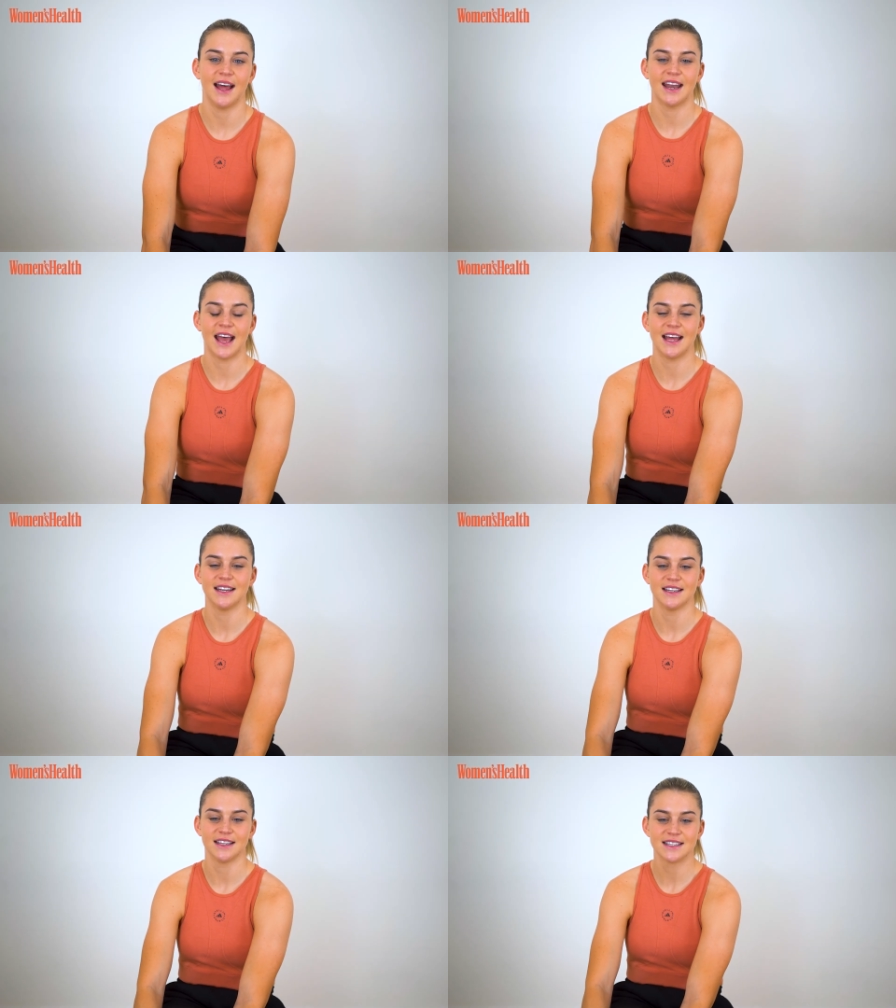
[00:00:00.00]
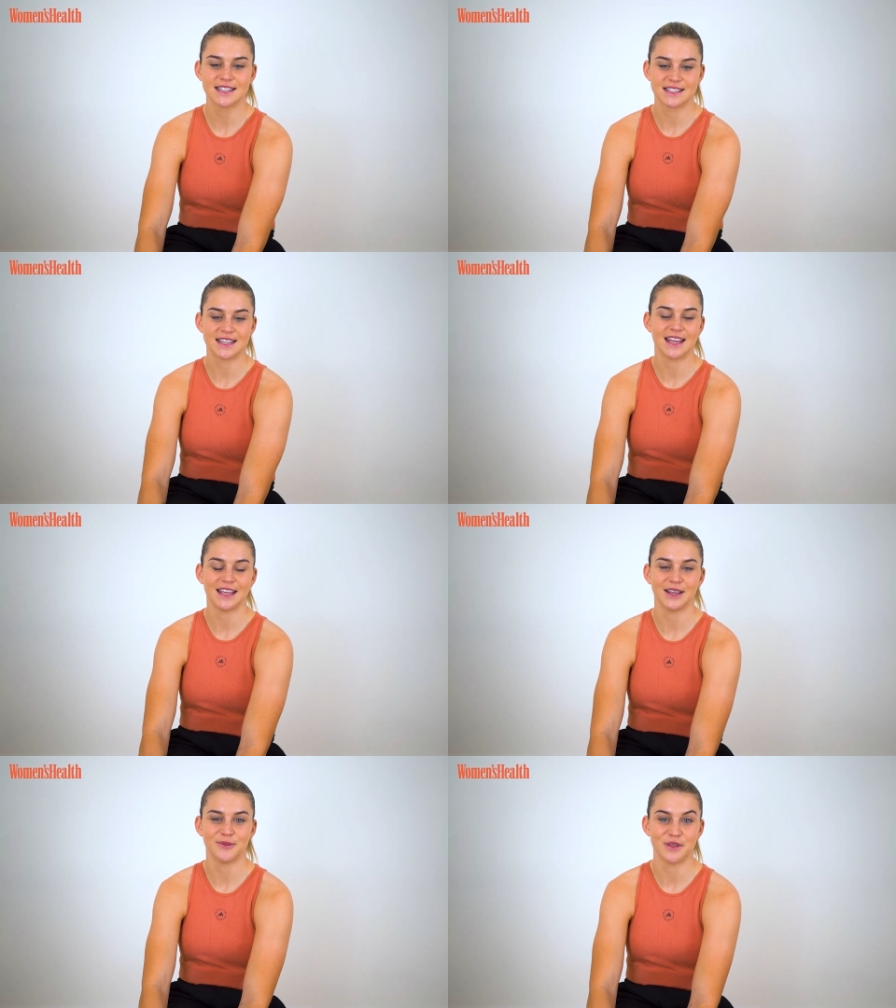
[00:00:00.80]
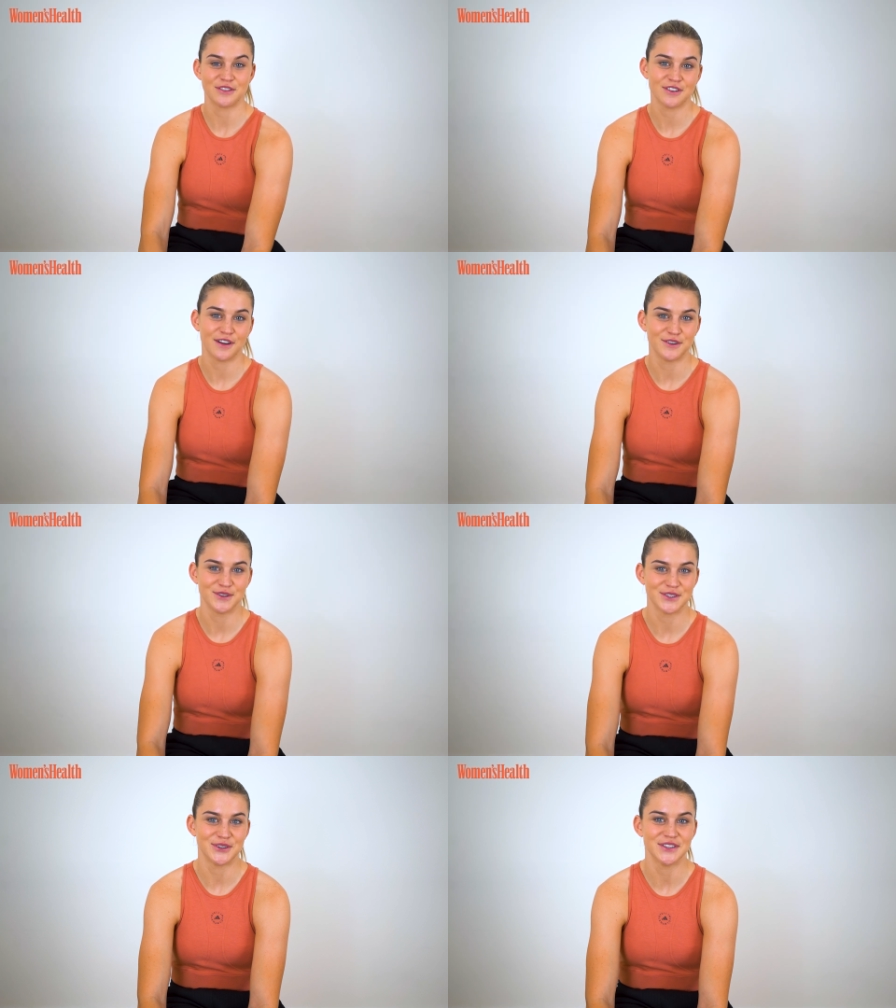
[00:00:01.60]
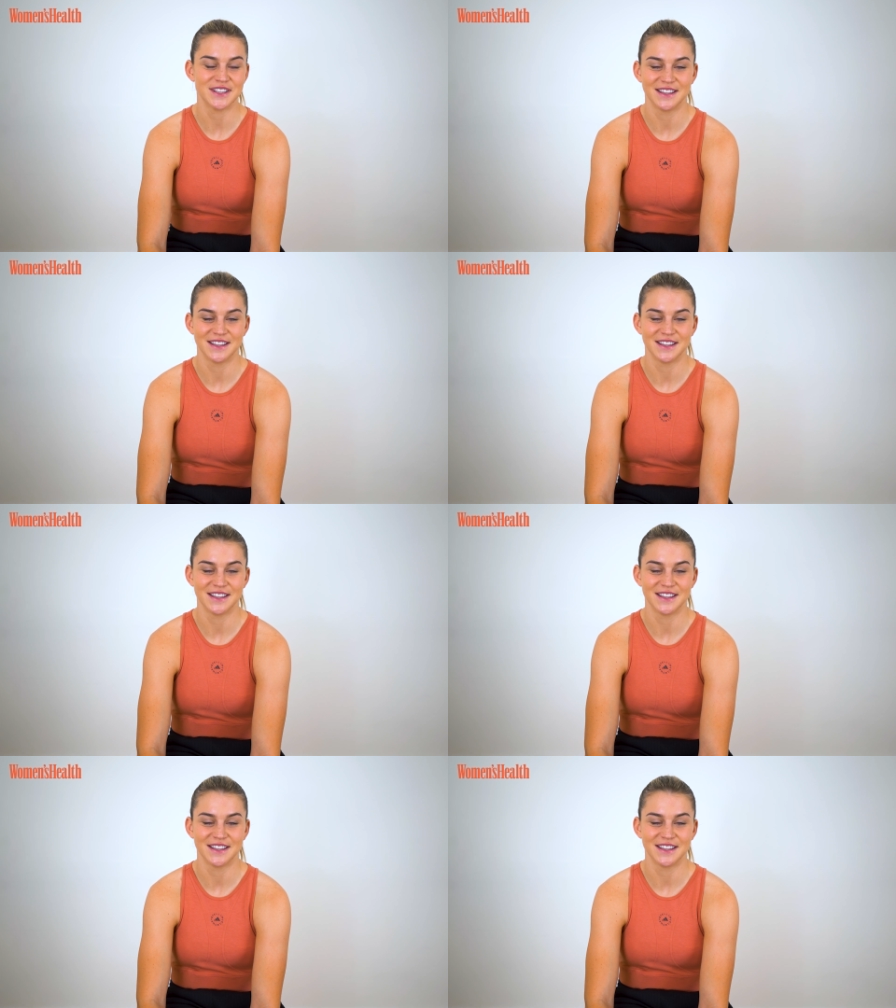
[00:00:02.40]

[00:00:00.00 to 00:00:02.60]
and I had a steak with truffle sauce,